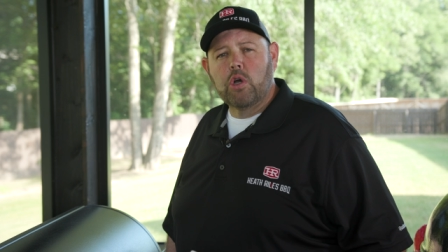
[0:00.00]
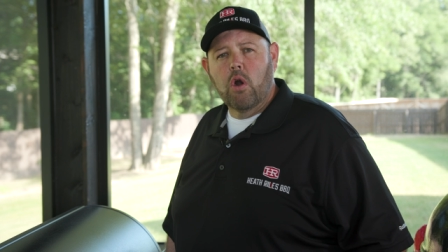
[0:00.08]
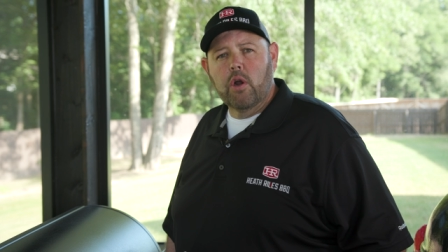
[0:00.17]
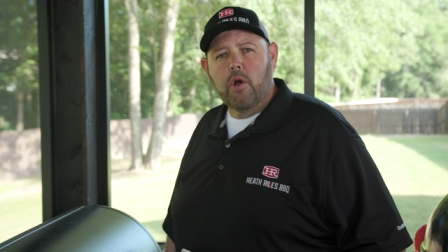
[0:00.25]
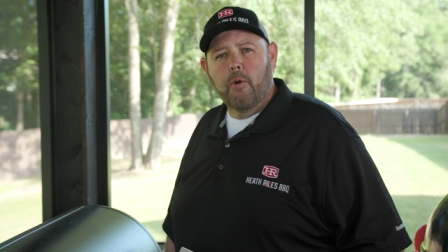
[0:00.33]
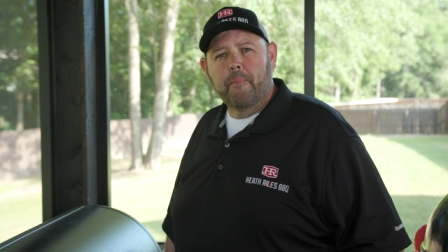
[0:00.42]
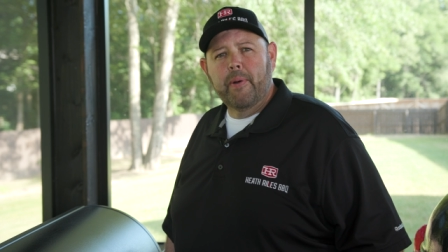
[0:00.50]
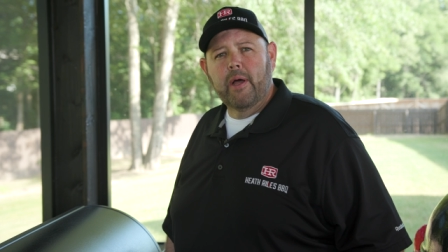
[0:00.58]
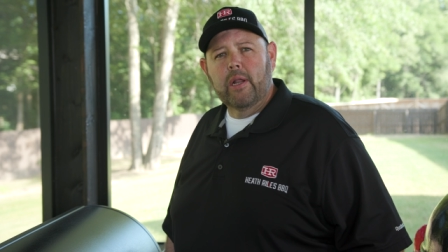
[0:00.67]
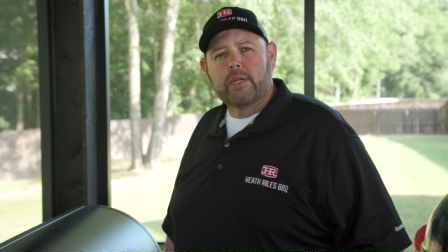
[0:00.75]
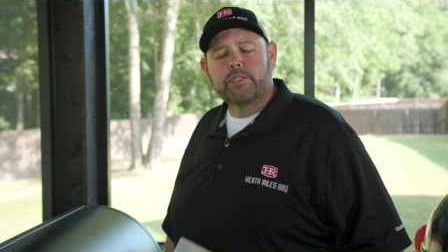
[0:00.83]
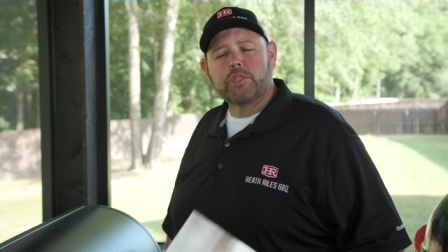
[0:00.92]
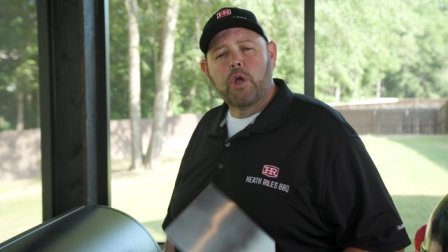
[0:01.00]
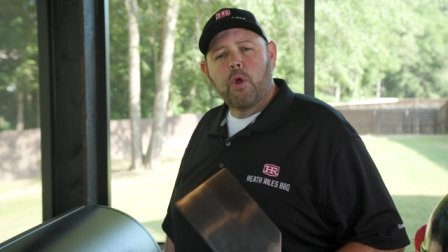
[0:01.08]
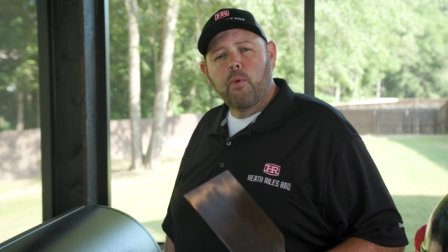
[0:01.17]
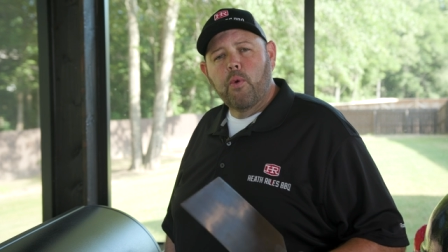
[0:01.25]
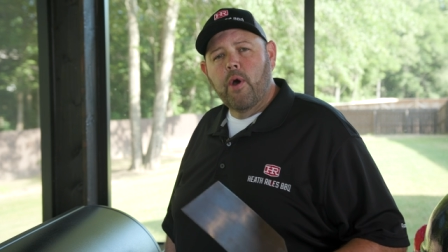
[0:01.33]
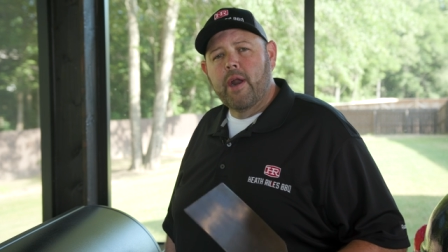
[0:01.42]
charcoal pellets
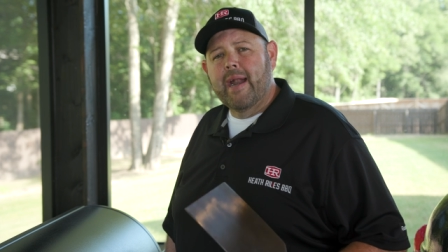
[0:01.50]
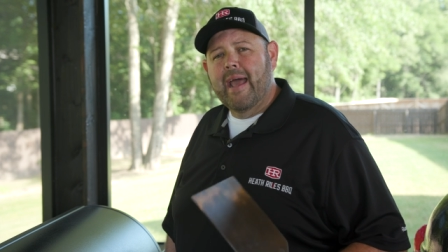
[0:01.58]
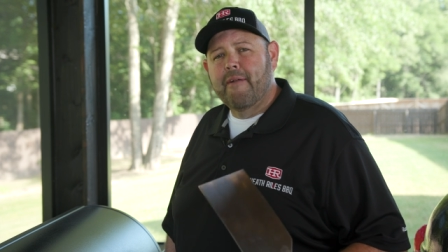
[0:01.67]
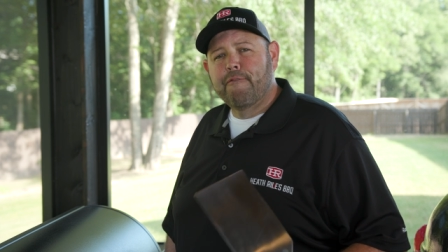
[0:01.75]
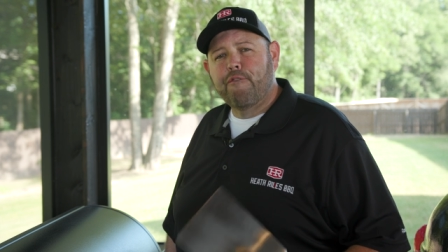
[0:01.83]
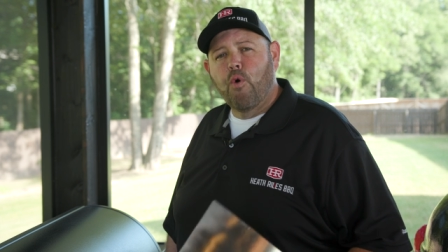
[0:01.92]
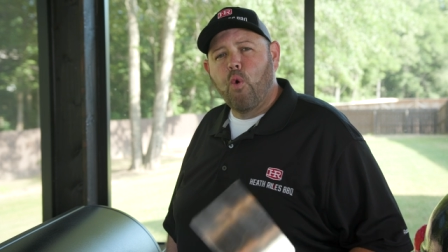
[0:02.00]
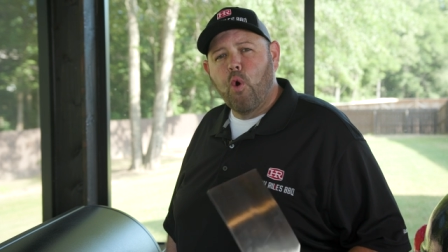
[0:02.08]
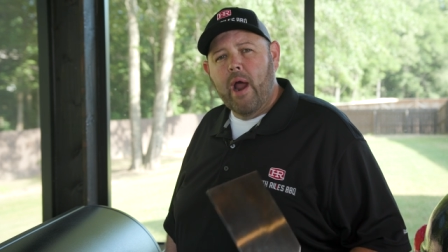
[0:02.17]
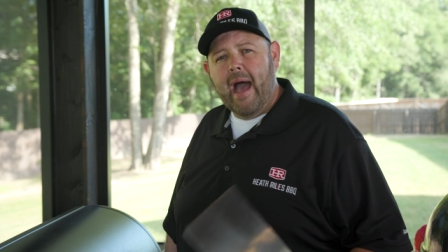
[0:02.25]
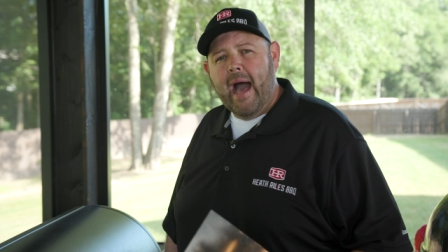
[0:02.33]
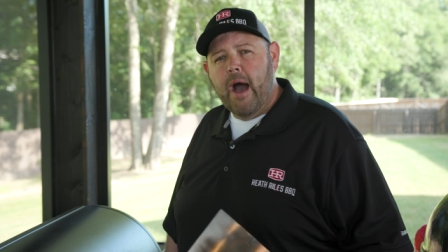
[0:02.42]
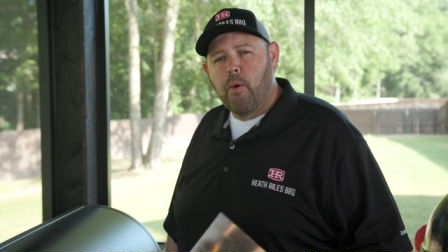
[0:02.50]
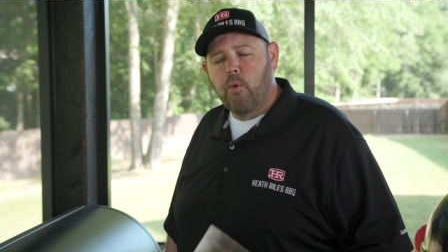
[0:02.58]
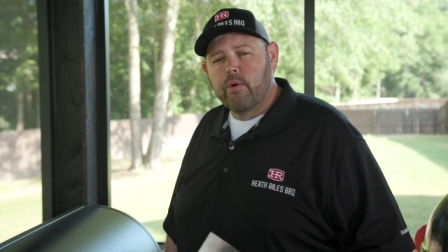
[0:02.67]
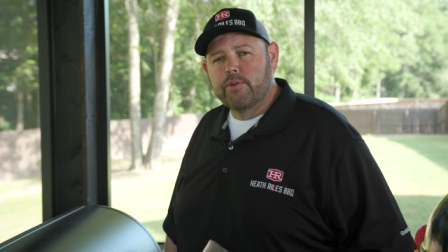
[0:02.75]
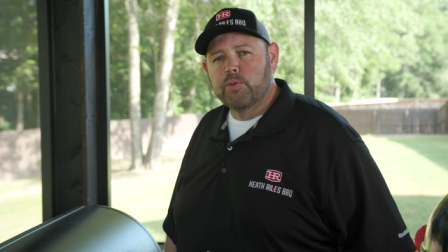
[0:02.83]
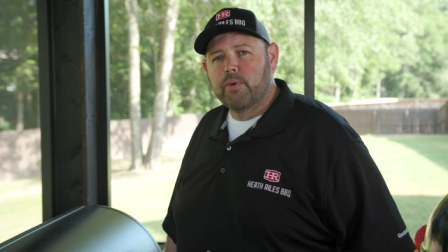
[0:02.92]
running at four hours.